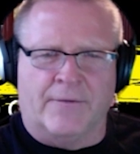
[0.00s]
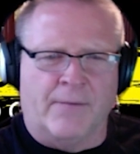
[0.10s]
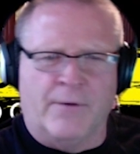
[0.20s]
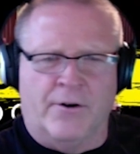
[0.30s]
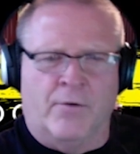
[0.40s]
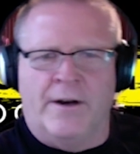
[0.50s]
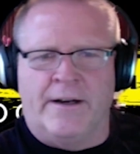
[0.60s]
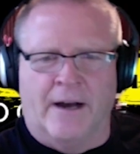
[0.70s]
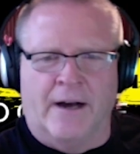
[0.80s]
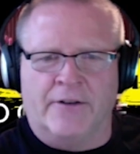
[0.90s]
We don't know what
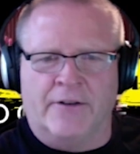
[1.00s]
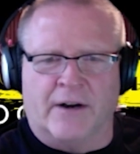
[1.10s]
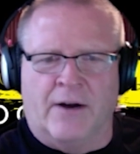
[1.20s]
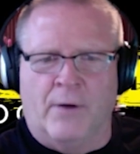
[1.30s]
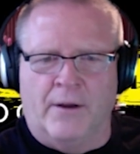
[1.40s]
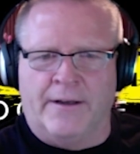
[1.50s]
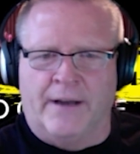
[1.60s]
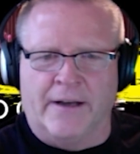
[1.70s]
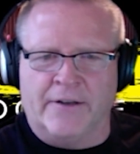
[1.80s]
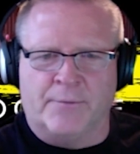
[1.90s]
he does or how well he
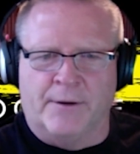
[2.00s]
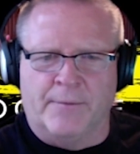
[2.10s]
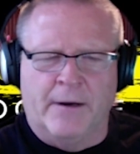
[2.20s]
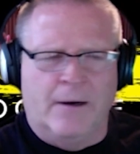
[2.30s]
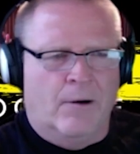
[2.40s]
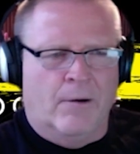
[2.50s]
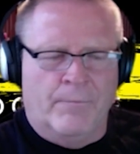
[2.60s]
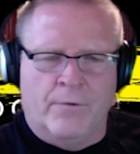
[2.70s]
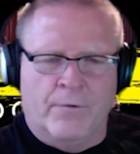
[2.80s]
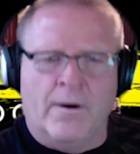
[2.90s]
does, but
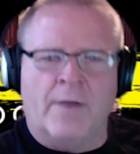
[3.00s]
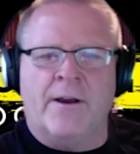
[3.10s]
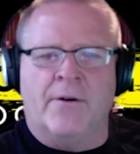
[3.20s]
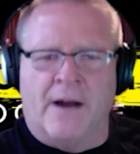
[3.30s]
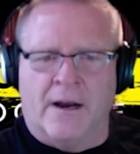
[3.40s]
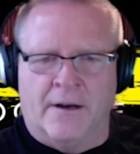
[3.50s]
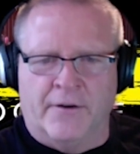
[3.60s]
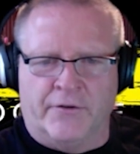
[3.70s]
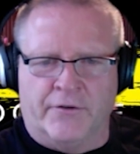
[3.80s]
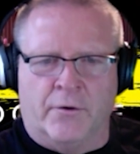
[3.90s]
why don't we go knock on
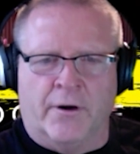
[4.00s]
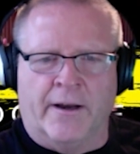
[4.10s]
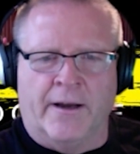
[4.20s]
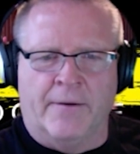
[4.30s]
his door today?